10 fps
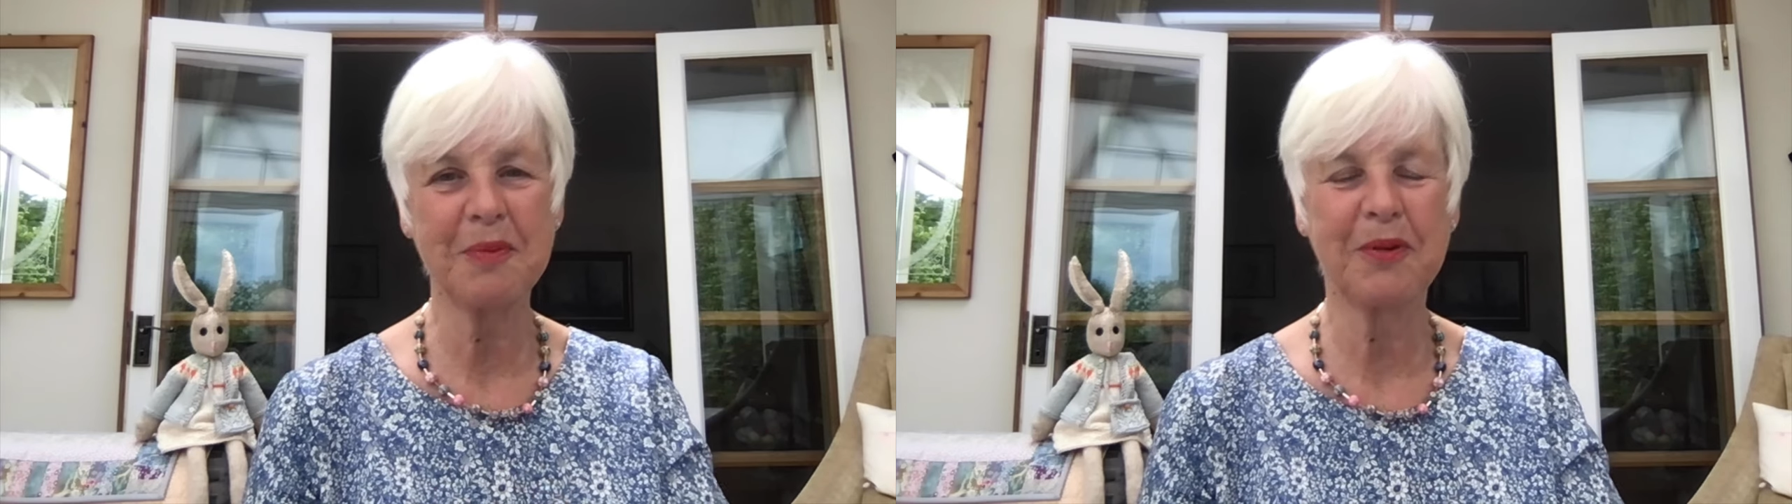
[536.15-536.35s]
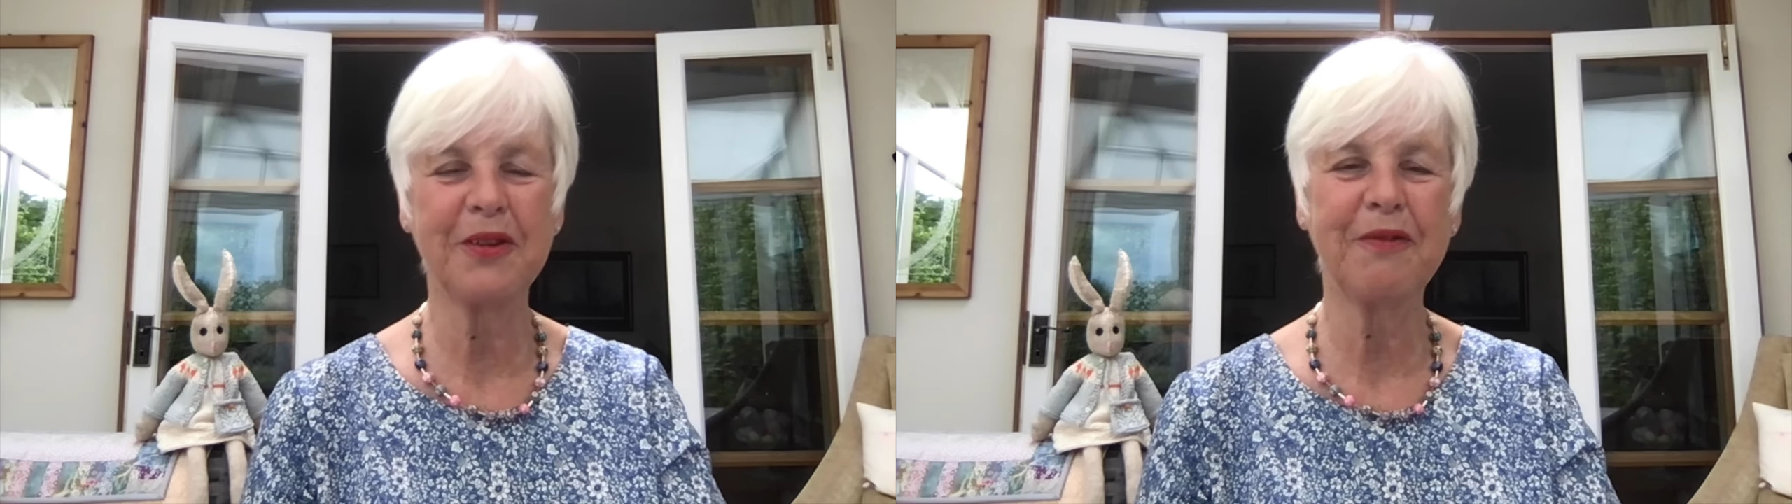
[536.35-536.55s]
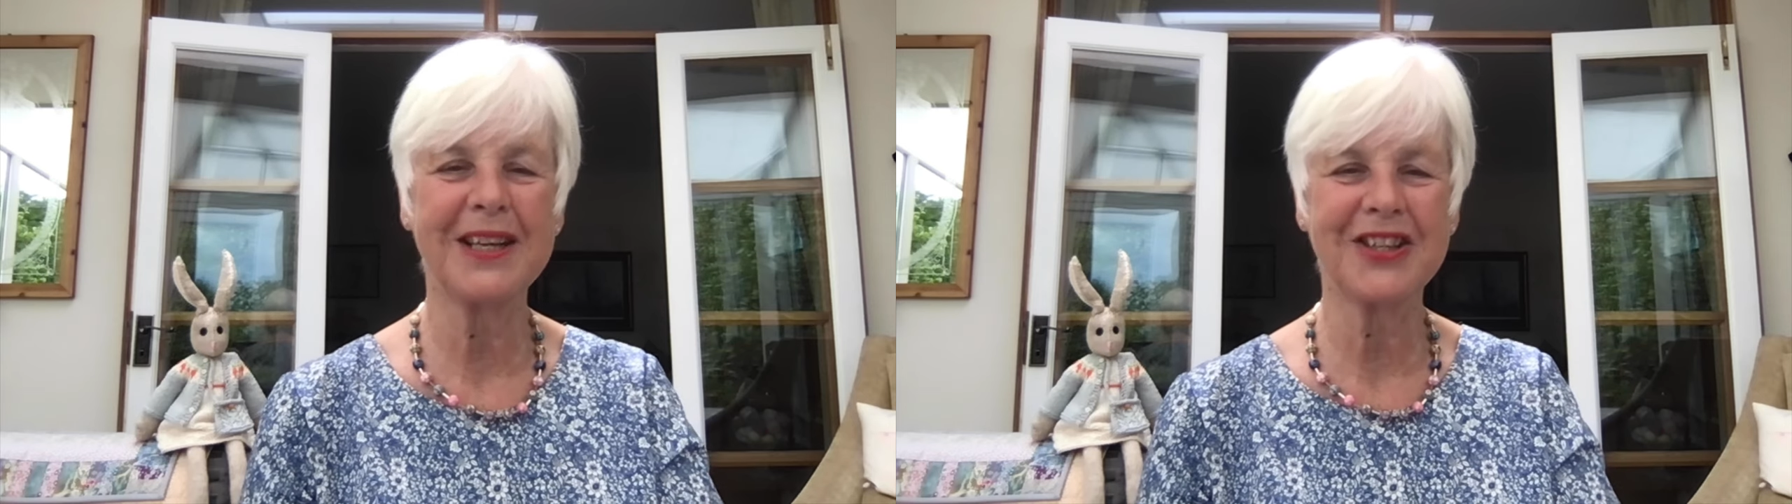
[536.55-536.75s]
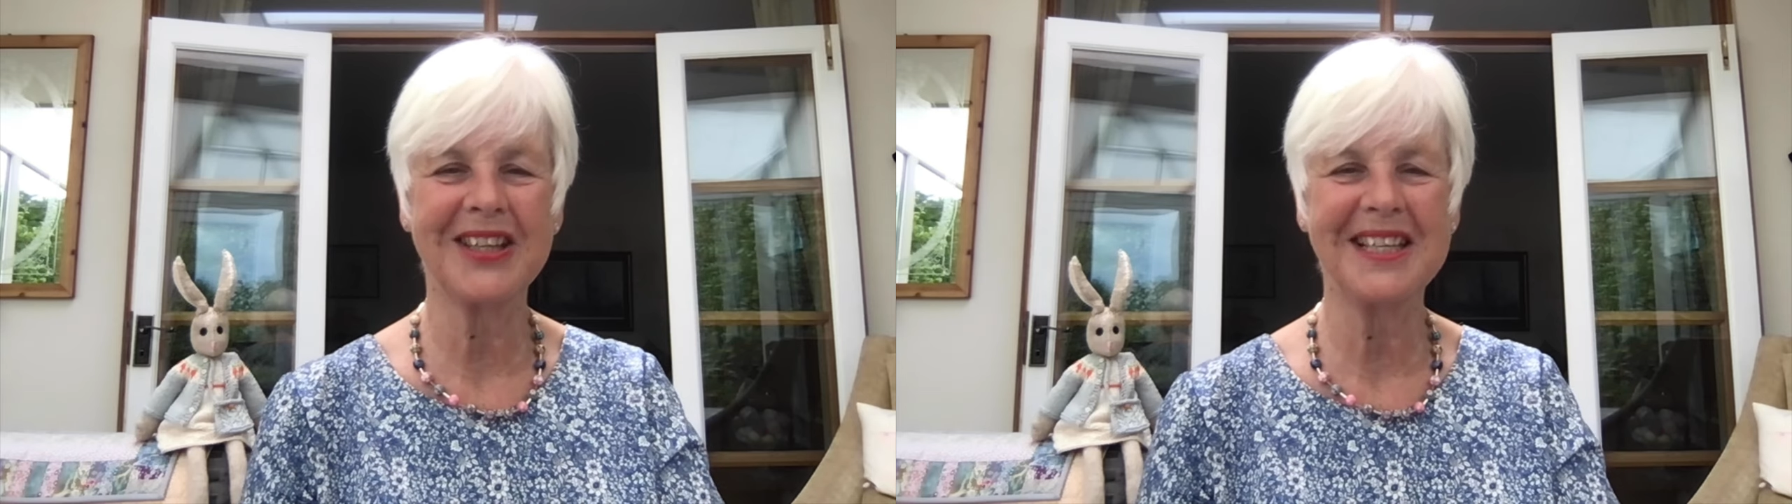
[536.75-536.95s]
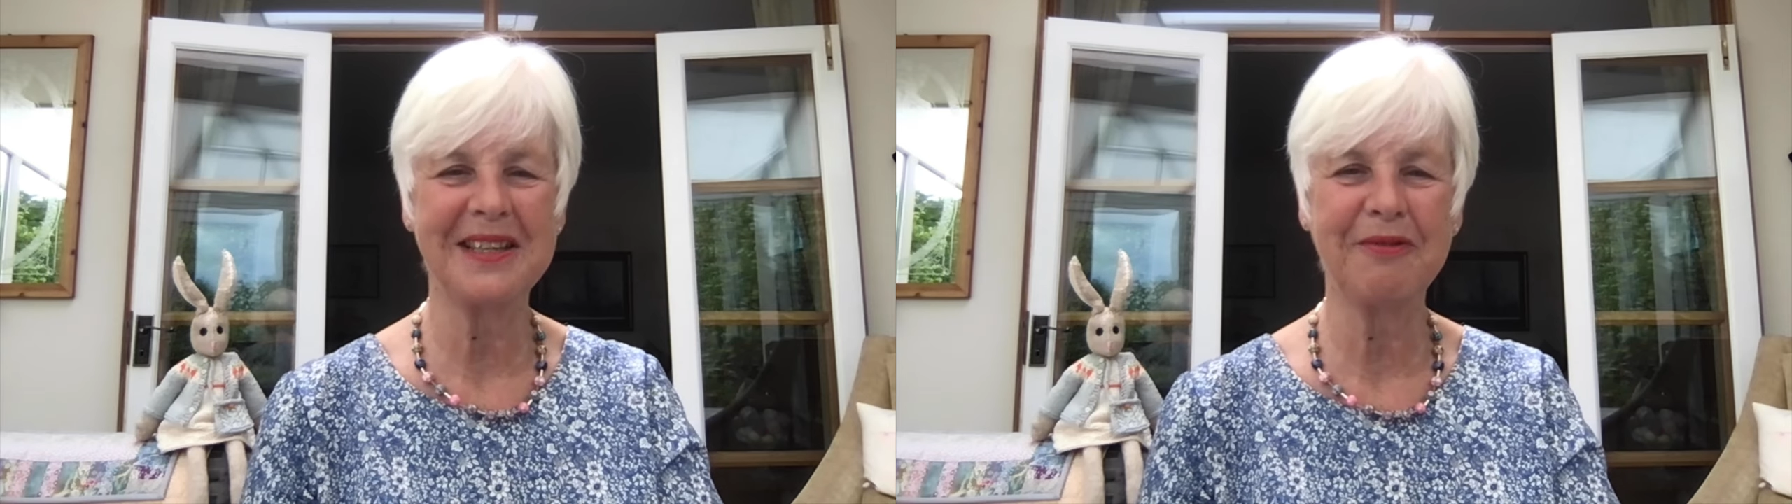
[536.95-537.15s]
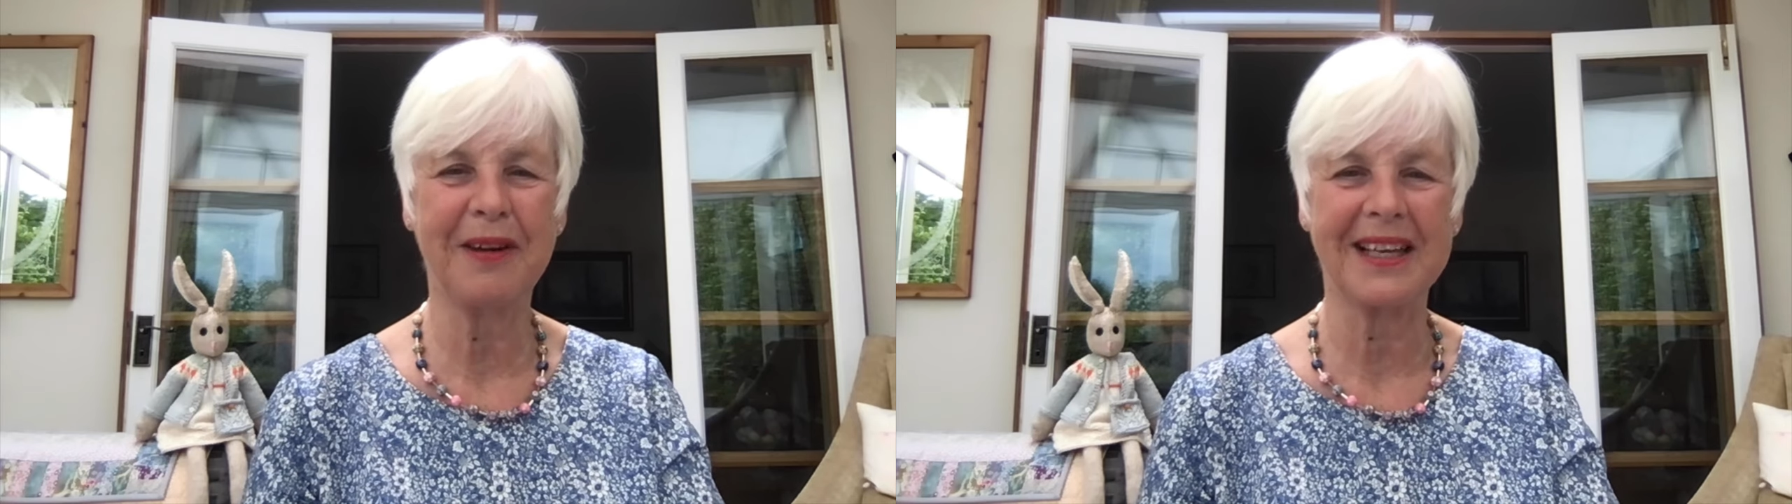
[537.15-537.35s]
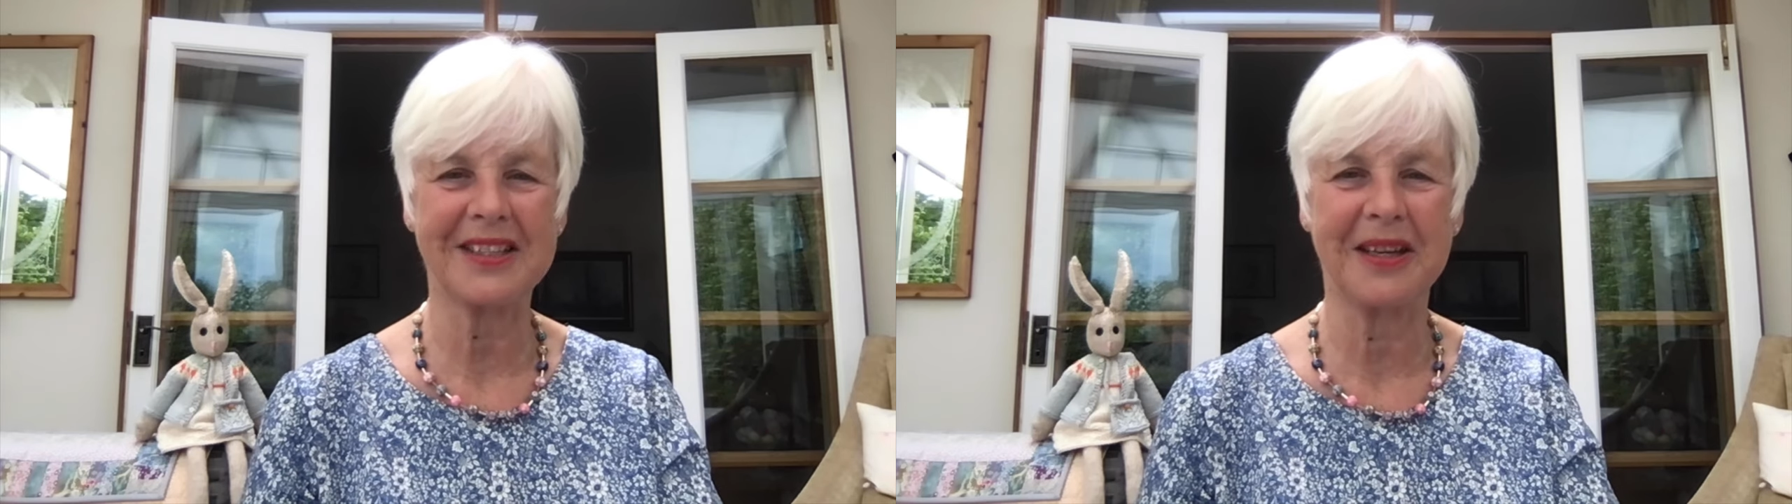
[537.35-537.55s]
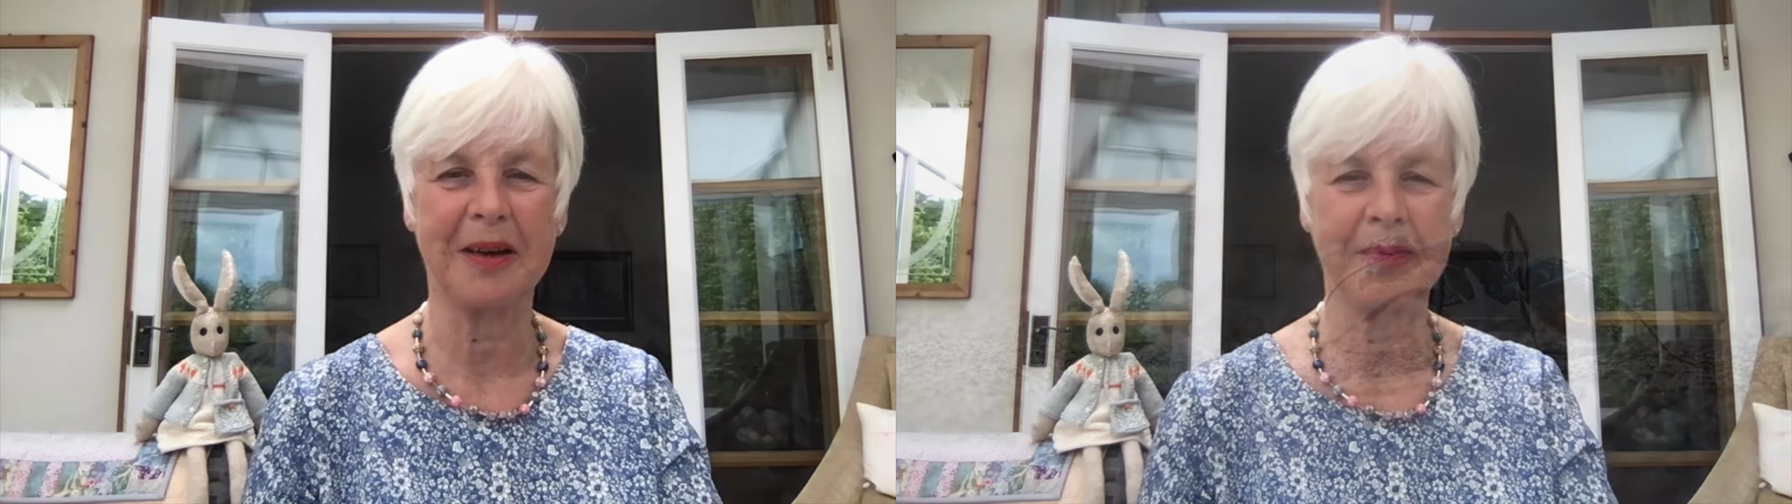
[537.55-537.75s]
put the fascinating
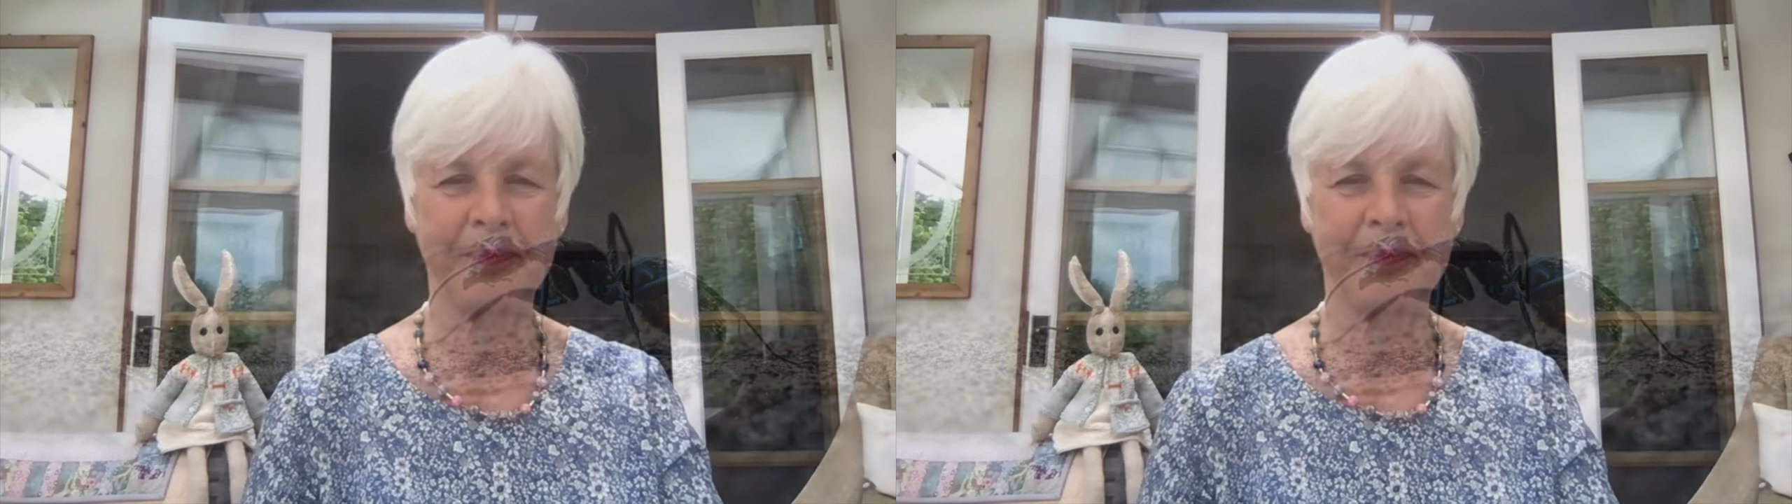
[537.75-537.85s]
fact up.